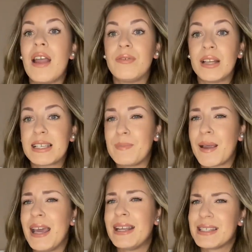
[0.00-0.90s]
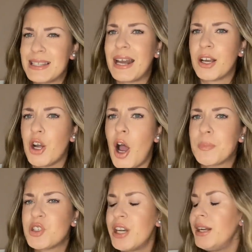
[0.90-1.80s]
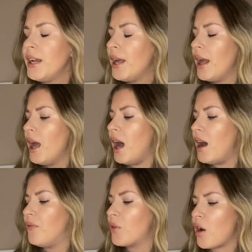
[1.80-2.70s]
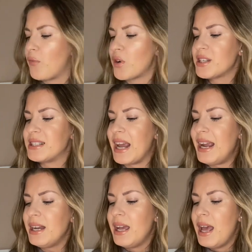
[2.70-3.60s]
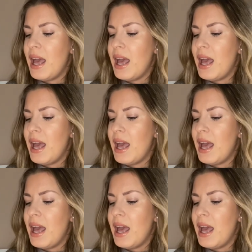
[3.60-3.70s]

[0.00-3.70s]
I feel like spaghetti is not a good option um, for a first date.